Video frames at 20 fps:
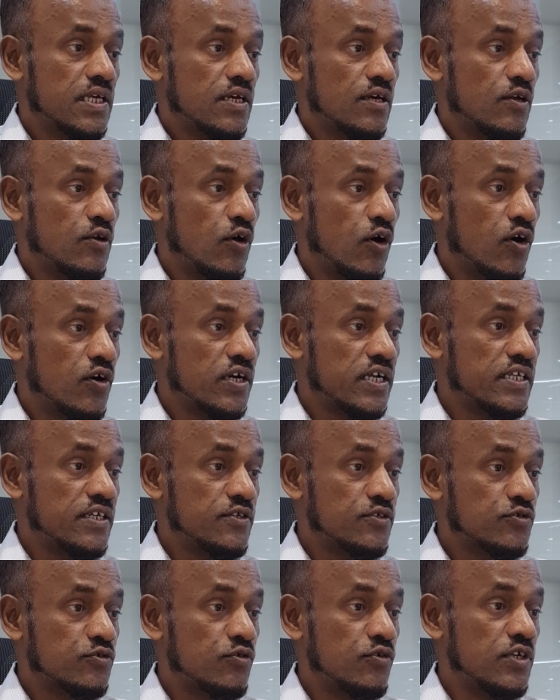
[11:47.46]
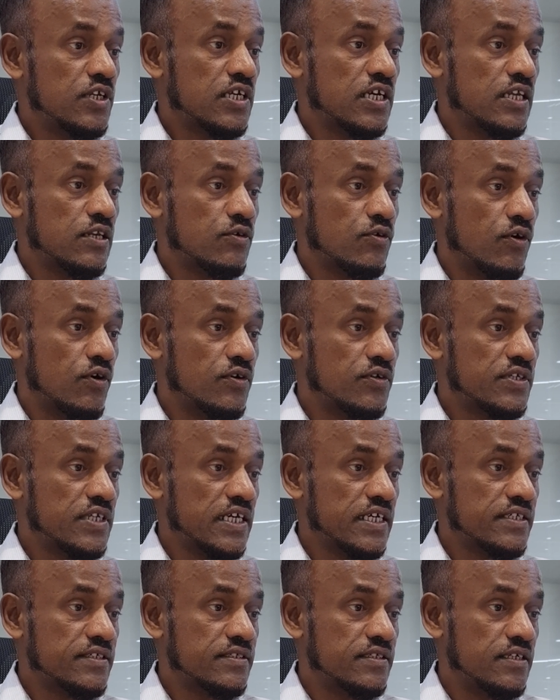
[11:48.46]
long and historical
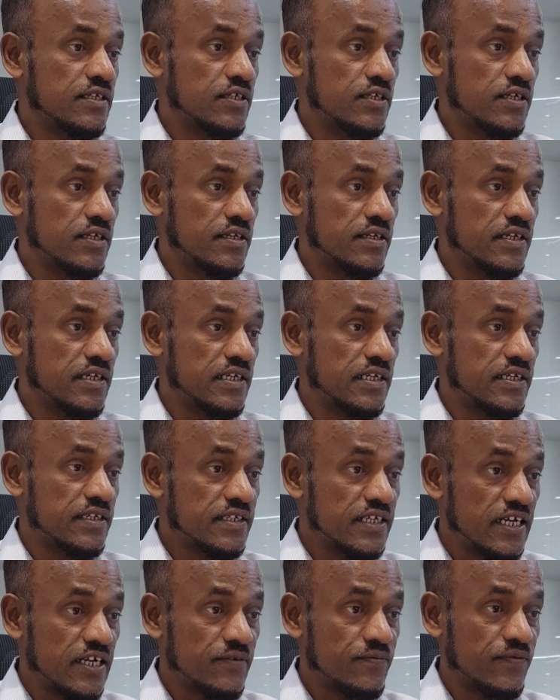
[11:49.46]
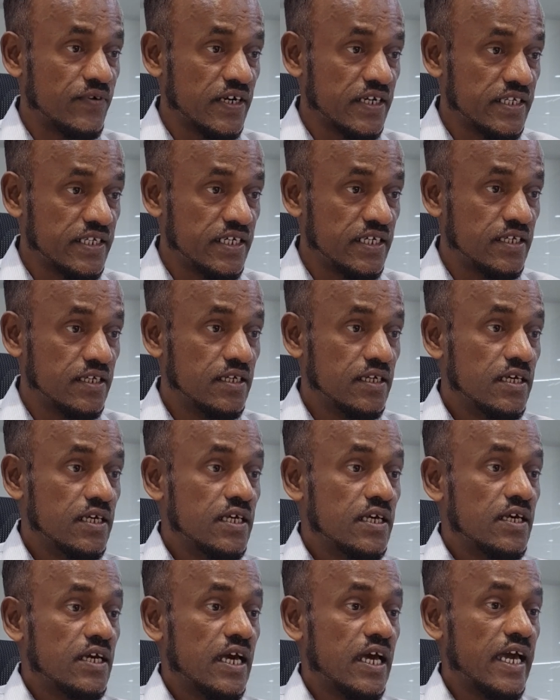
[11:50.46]
context, retained funding
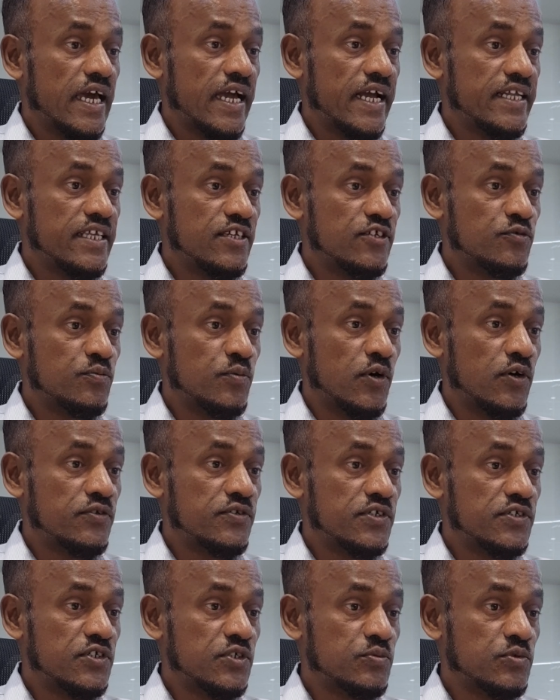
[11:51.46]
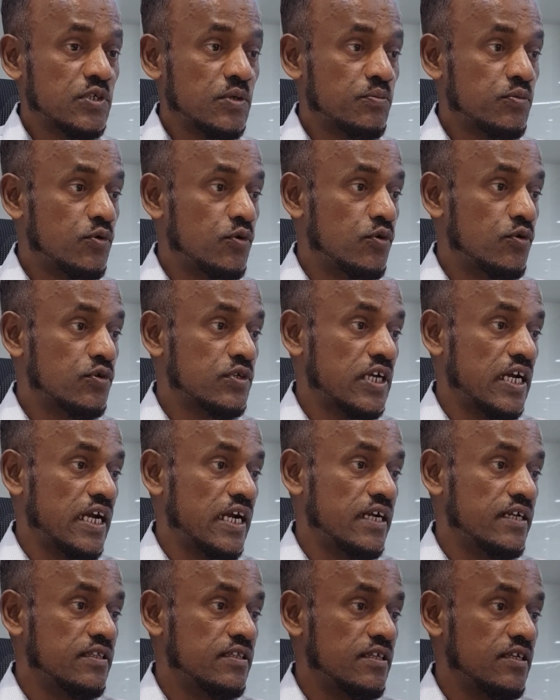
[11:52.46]
and sponsorship support,
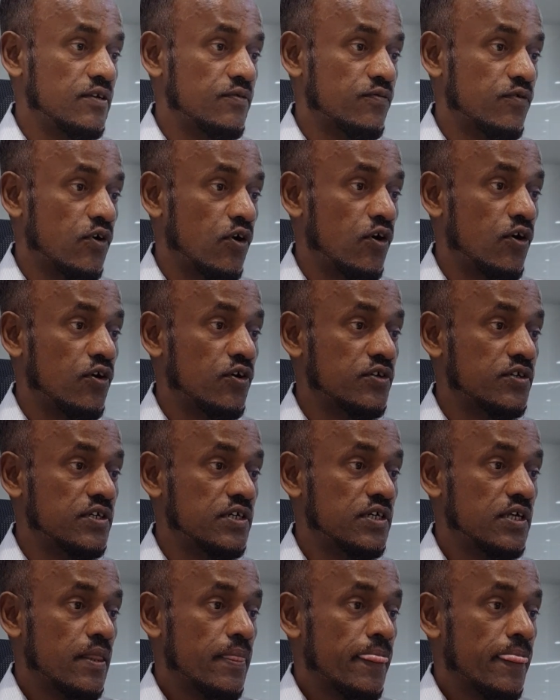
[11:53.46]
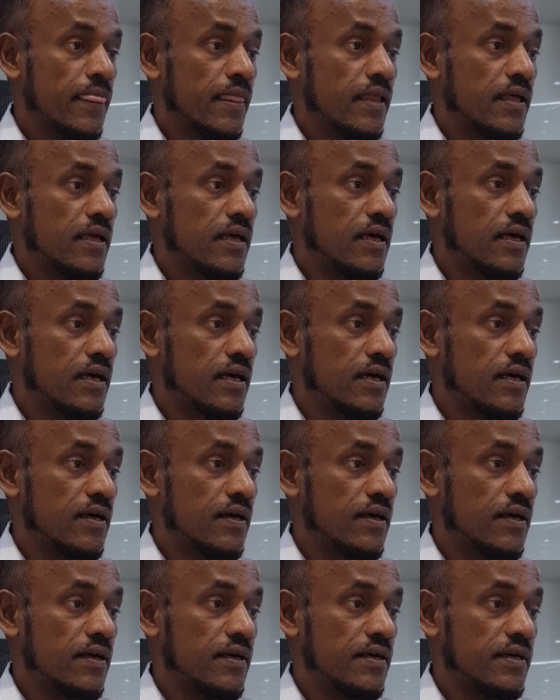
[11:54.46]
and the flawed
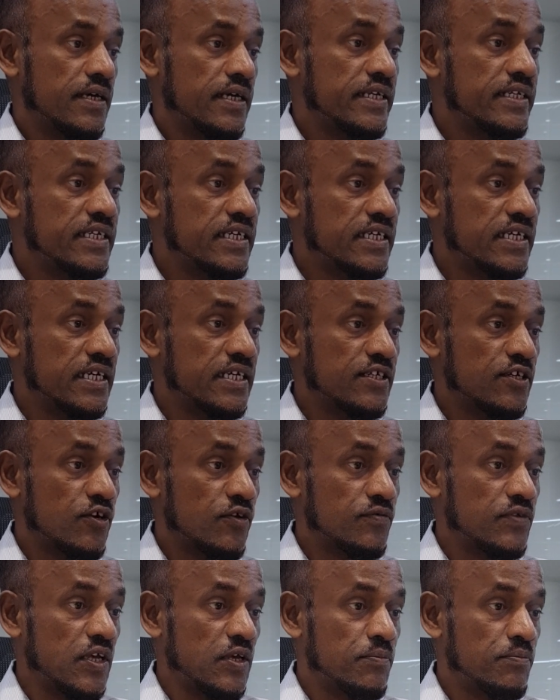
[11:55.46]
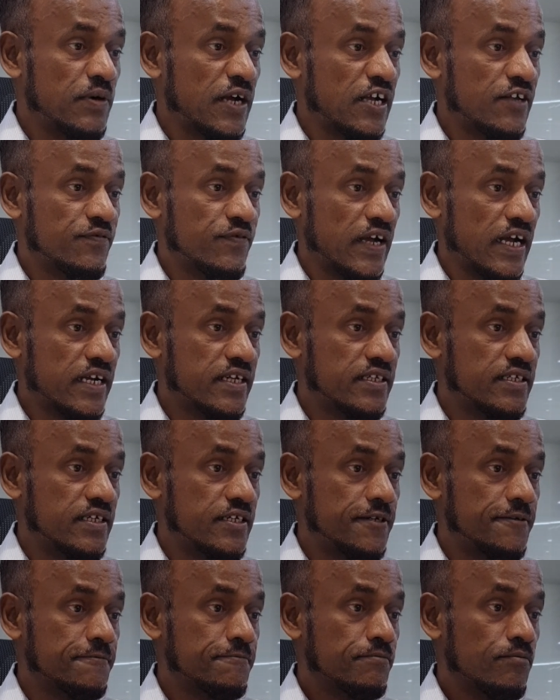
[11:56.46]
indicator of the impact
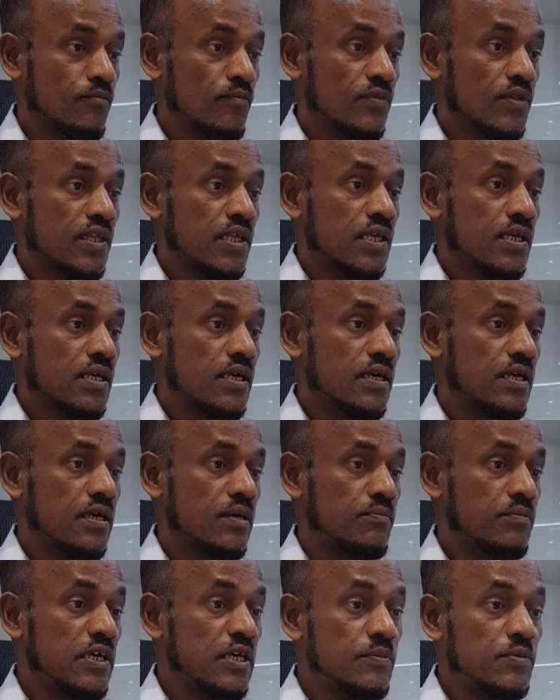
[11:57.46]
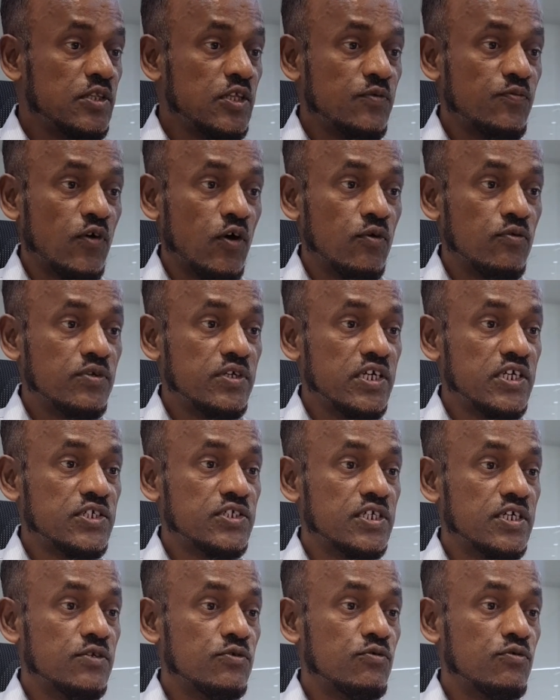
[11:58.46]
factor may be the
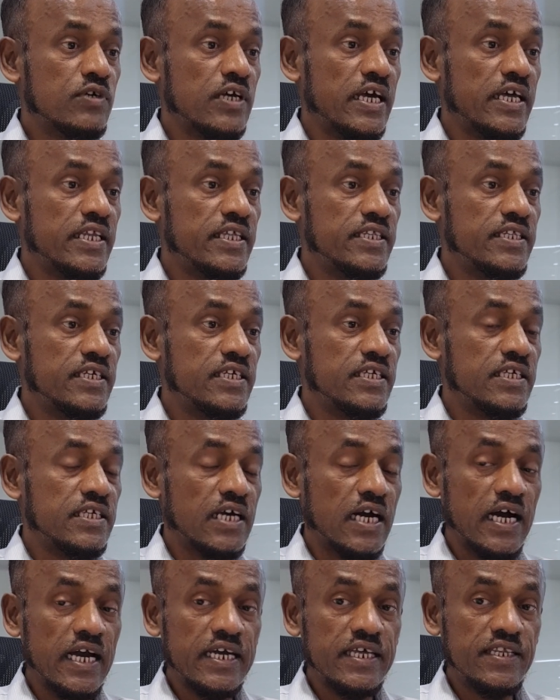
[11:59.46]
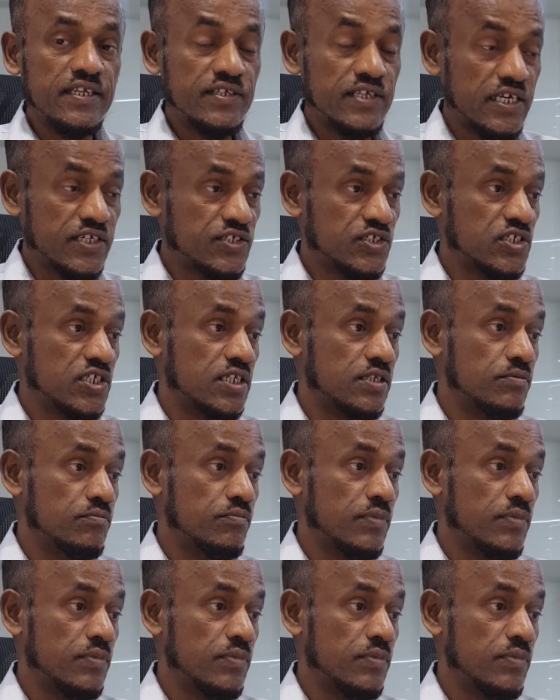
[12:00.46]
foundation to carry the high rejection